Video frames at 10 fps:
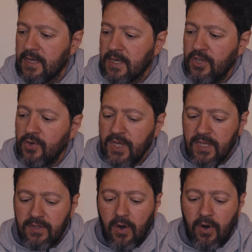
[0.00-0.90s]

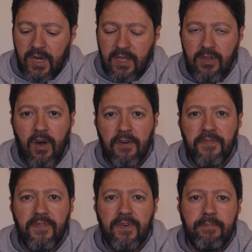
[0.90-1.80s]
unit on and
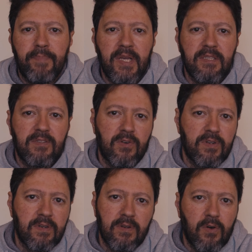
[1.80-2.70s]
off based
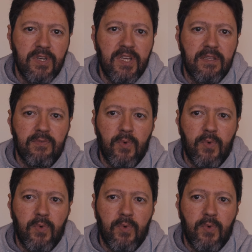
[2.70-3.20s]
on it.